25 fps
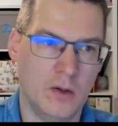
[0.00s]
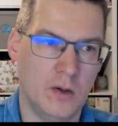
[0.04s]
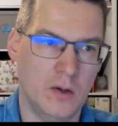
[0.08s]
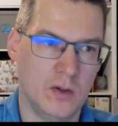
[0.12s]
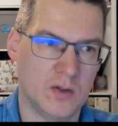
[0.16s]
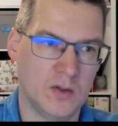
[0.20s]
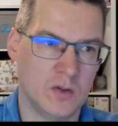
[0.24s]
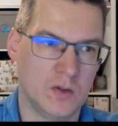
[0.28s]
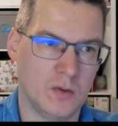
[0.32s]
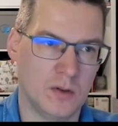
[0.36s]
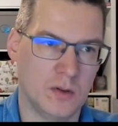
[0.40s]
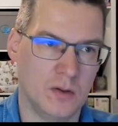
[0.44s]

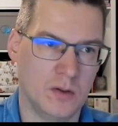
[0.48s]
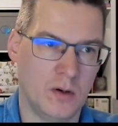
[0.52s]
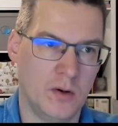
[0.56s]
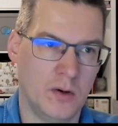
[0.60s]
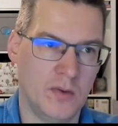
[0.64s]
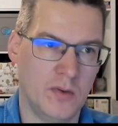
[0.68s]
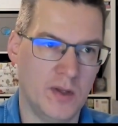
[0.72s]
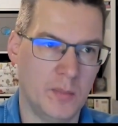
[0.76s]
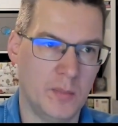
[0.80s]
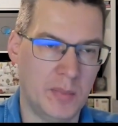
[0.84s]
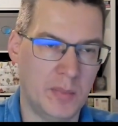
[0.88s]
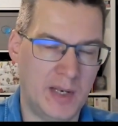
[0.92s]
So
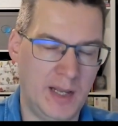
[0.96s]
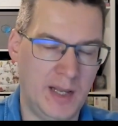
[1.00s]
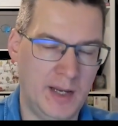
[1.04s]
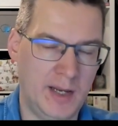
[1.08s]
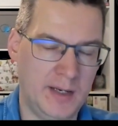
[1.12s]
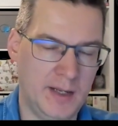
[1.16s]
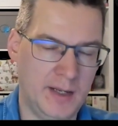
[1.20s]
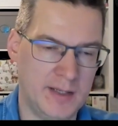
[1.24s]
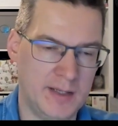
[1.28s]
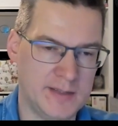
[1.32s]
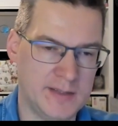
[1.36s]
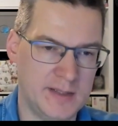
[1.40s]
on the
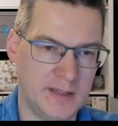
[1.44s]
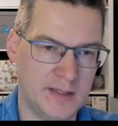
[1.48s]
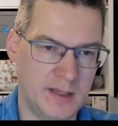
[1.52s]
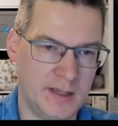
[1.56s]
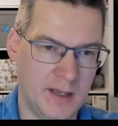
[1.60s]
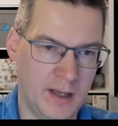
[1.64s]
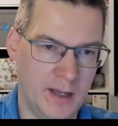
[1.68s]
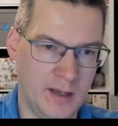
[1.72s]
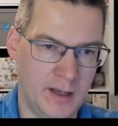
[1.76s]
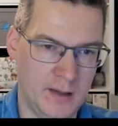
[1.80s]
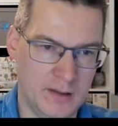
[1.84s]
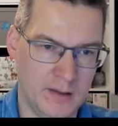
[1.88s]
plain
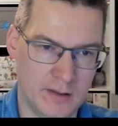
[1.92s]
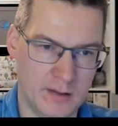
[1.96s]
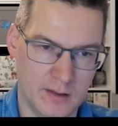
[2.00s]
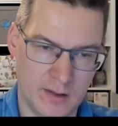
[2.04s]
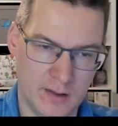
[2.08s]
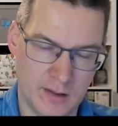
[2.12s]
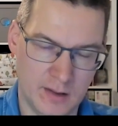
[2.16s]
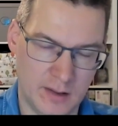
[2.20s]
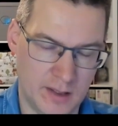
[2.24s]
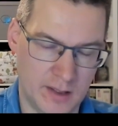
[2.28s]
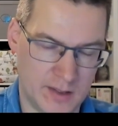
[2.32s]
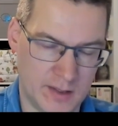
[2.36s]
SDK,
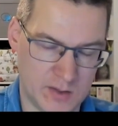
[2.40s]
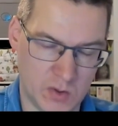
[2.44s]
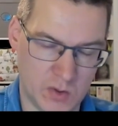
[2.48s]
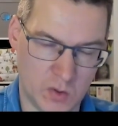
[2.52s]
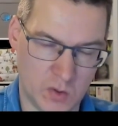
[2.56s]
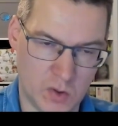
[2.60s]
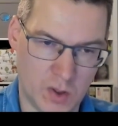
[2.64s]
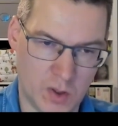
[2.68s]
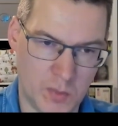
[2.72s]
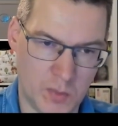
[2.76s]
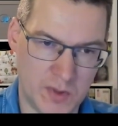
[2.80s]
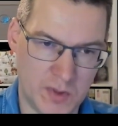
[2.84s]
there's no
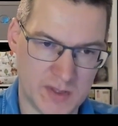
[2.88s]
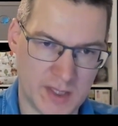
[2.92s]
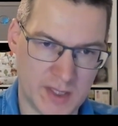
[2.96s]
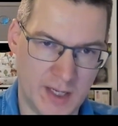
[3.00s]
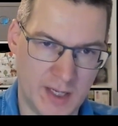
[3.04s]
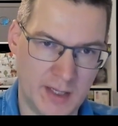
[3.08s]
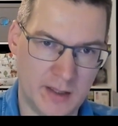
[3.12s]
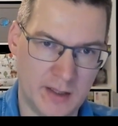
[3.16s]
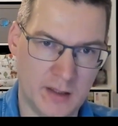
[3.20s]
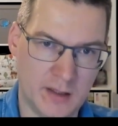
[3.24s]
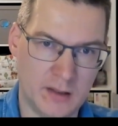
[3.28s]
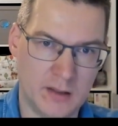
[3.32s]
commerce
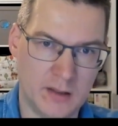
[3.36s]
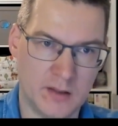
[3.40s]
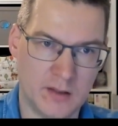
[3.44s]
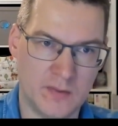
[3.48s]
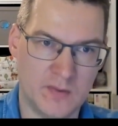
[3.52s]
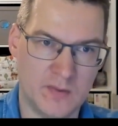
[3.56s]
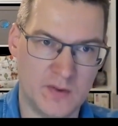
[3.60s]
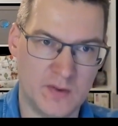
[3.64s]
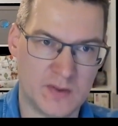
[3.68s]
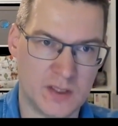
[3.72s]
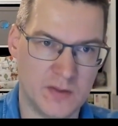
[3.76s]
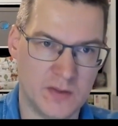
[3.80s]
icon.
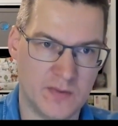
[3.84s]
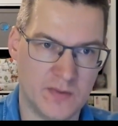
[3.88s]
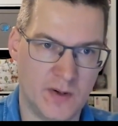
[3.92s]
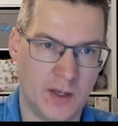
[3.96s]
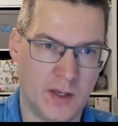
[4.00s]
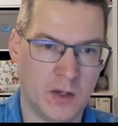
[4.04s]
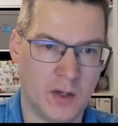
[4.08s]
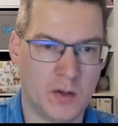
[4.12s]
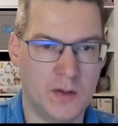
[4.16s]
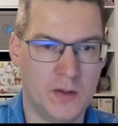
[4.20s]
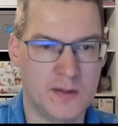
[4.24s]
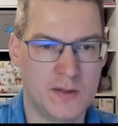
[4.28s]
If the SIF
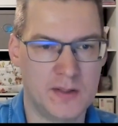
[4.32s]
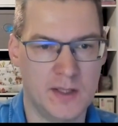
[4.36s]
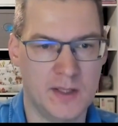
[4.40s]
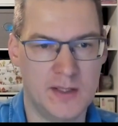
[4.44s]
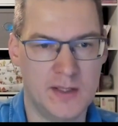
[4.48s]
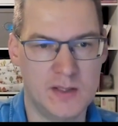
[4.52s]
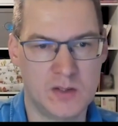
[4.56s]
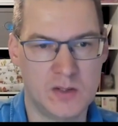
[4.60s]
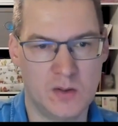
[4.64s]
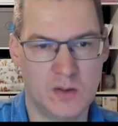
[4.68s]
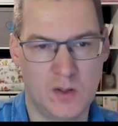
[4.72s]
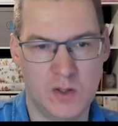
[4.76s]
add-on is
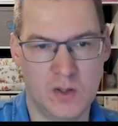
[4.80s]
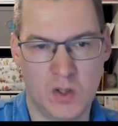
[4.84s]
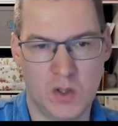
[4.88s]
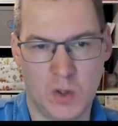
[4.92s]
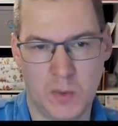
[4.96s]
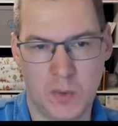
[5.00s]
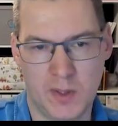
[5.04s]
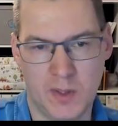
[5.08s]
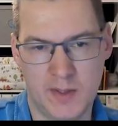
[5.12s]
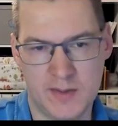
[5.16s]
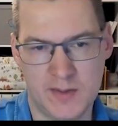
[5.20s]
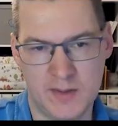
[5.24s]
installed, you
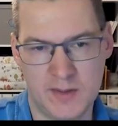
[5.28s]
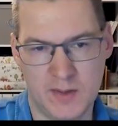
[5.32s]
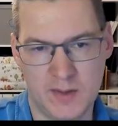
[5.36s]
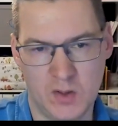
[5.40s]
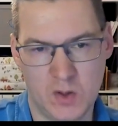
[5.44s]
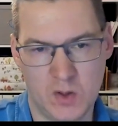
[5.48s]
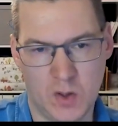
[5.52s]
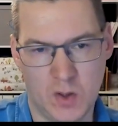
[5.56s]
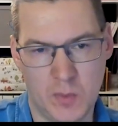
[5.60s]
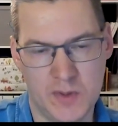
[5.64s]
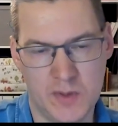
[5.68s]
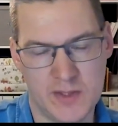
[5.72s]
already see the
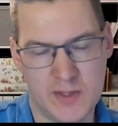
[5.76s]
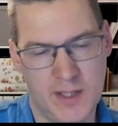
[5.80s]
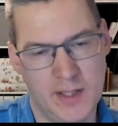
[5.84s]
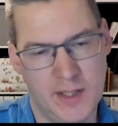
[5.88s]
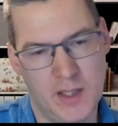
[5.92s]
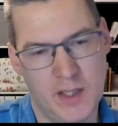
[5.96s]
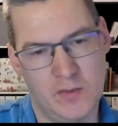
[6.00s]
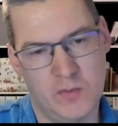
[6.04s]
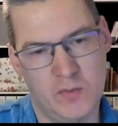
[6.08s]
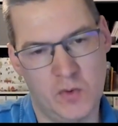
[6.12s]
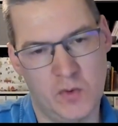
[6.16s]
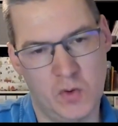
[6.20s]
commerce
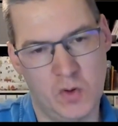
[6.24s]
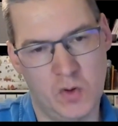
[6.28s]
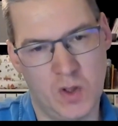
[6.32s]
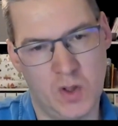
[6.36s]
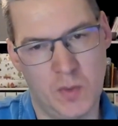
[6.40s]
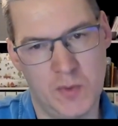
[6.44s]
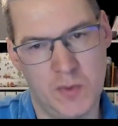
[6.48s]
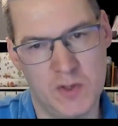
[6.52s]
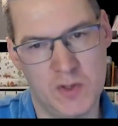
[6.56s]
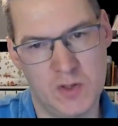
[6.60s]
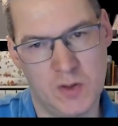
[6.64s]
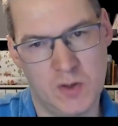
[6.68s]
icon for the
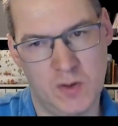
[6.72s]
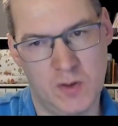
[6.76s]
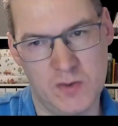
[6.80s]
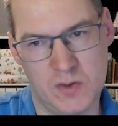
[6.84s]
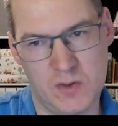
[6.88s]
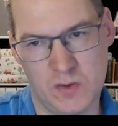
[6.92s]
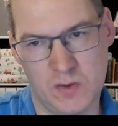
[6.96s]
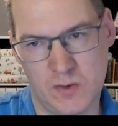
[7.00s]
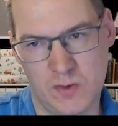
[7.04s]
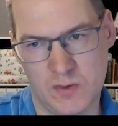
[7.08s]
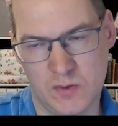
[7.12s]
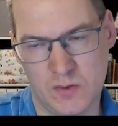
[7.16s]
commerce
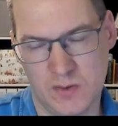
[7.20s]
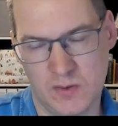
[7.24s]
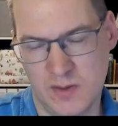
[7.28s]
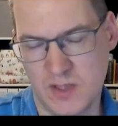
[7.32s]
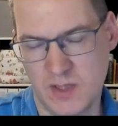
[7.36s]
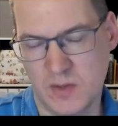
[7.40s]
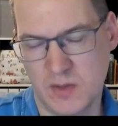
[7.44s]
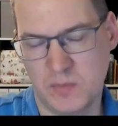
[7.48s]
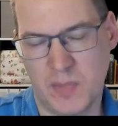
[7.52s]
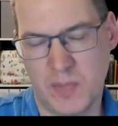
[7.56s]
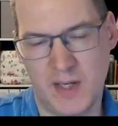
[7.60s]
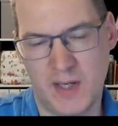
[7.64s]
console. So this
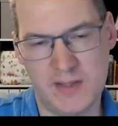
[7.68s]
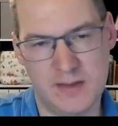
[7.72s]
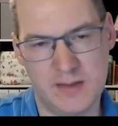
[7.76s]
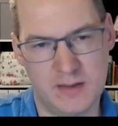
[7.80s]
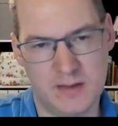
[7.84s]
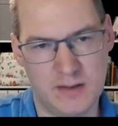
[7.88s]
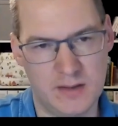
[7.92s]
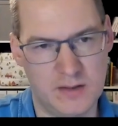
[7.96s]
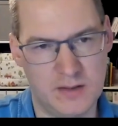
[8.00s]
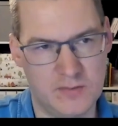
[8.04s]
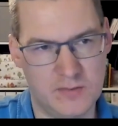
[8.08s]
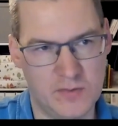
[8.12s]
is
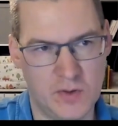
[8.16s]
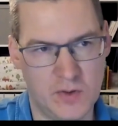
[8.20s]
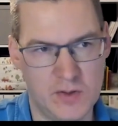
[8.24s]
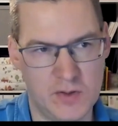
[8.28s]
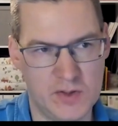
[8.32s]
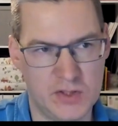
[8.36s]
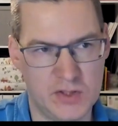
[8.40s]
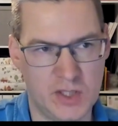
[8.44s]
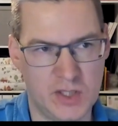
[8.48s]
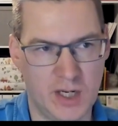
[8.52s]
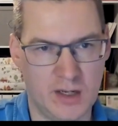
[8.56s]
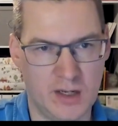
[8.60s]
basically the
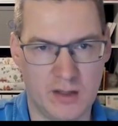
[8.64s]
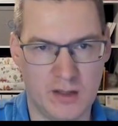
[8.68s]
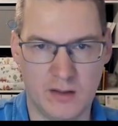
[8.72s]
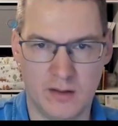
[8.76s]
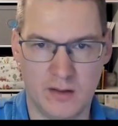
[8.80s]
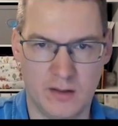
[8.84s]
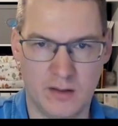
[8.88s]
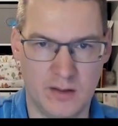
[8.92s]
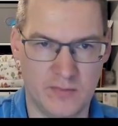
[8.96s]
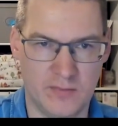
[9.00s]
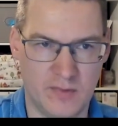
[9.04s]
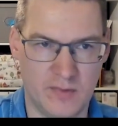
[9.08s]
first check.
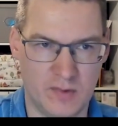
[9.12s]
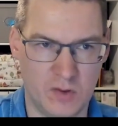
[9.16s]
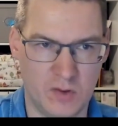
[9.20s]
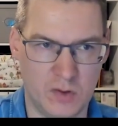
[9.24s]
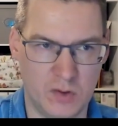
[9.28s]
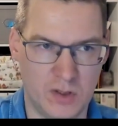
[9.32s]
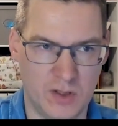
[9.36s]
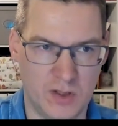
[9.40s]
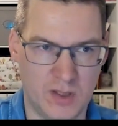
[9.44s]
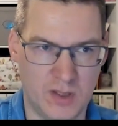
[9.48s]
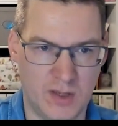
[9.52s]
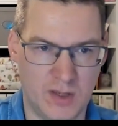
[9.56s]
If you
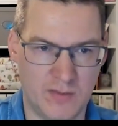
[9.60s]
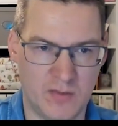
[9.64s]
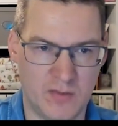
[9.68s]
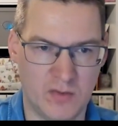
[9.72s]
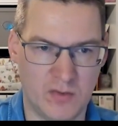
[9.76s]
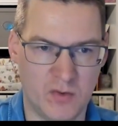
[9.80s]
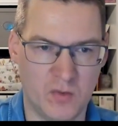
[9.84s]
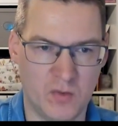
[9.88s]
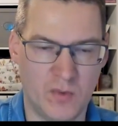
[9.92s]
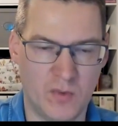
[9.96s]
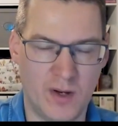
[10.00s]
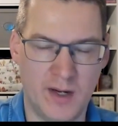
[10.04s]
did
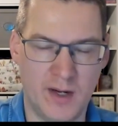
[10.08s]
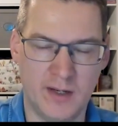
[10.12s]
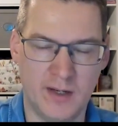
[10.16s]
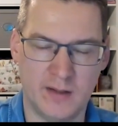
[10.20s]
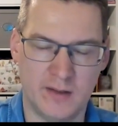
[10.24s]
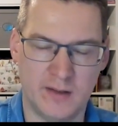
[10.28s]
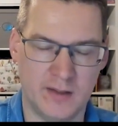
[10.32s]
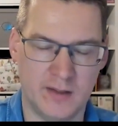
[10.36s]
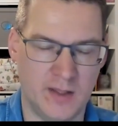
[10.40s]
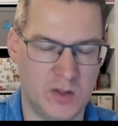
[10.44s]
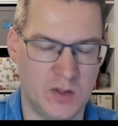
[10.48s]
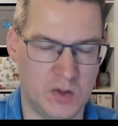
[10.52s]
everything right,
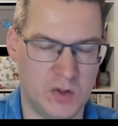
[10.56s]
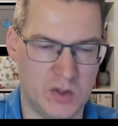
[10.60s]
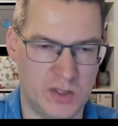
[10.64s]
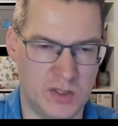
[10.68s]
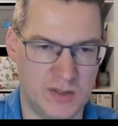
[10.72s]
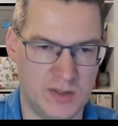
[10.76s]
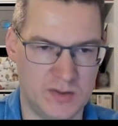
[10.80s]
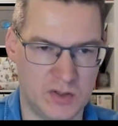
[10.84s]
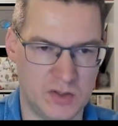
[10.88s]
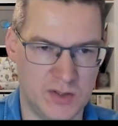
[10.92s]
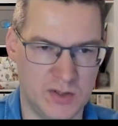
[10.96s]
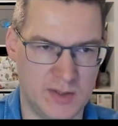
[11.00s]
then you
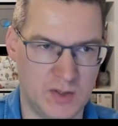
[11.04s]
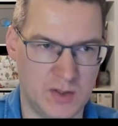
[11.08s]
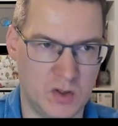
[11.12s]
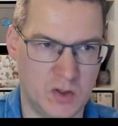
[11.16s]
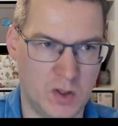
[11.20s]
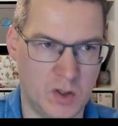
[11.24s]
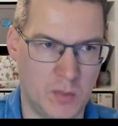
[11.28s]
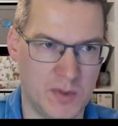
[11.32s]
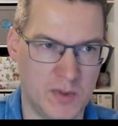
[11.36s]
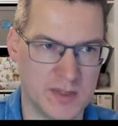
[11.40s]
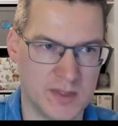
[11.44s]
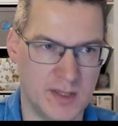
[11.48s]
should see the
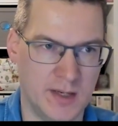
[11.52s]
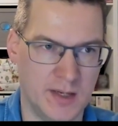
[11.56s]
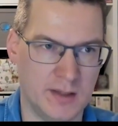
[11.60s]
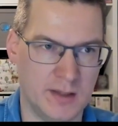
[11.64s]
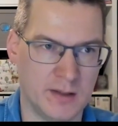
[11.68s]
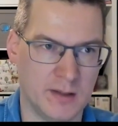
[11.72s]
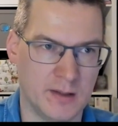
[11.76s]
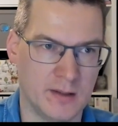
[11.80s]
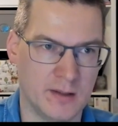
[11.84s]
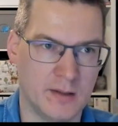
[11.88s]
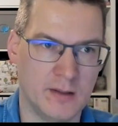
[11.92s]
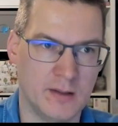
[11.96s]
commerce
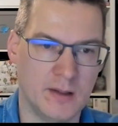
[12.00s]
icon.